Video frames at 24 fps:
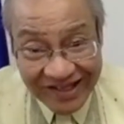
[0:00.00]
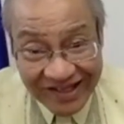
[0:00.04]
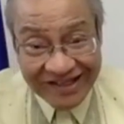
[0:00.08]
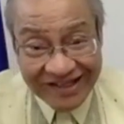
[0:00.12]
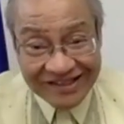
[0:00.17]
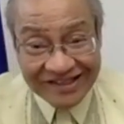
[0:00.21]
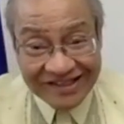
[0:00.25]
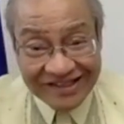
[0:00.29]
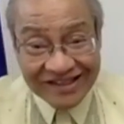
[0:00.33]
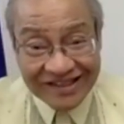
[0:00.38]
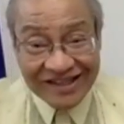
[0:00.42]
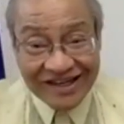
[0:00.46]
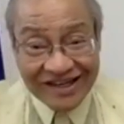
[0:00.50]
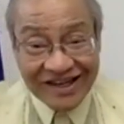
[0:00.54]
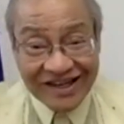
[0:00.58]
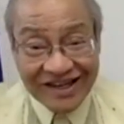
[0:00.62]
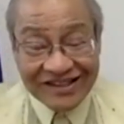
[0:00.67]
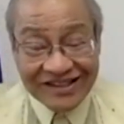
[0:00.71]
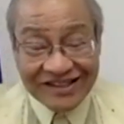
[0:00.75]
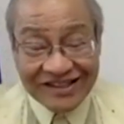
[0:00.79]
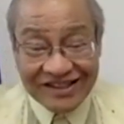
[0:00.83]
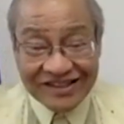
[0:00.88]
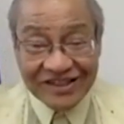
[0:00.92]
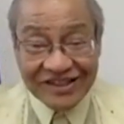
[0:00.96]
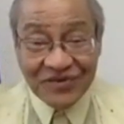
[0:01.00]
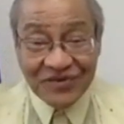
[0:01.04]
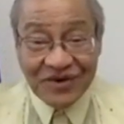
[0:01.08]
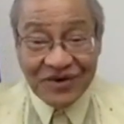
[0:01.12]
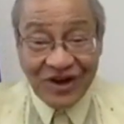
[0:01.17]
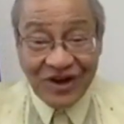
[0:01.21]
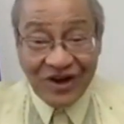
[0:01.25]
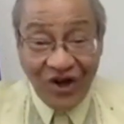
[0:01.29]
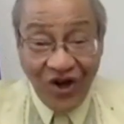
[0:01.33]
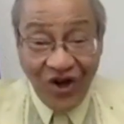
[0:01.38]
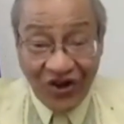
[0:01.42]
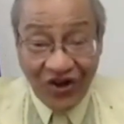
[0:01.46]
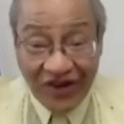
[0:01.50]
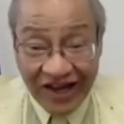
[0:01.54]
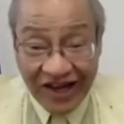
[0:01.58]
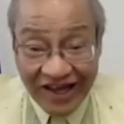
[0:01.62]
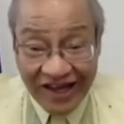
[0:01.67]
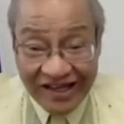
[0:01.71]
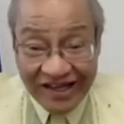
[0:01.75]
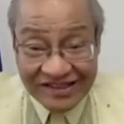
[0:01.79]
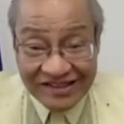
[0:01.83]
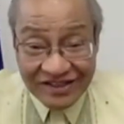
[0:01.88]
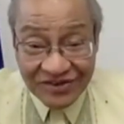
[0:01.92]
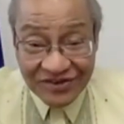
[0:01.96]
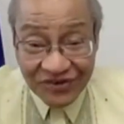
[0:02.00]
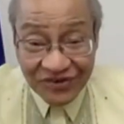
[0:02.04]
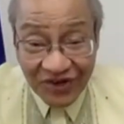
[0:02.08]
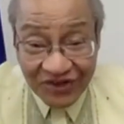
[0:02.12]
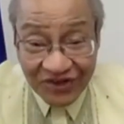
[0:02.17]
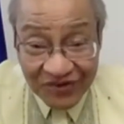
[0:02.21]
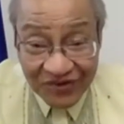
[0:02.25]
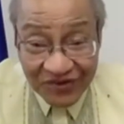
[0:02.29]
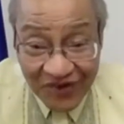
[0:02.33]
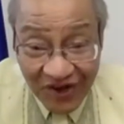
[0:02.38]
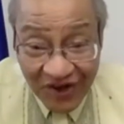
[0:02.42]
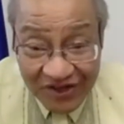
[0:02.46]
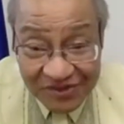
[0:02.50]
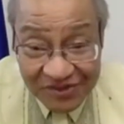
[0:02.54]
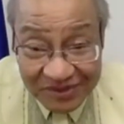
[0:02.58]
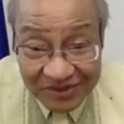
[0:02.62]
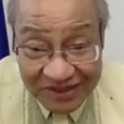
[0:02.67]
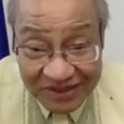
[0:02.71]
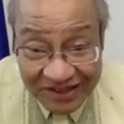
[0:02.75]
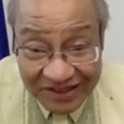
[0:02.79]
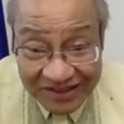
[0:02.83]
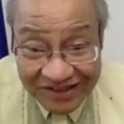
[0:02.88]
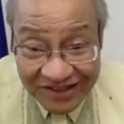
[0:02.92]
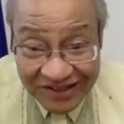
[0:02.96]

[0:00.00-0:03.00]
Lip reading: There were long lines in front of hospitals.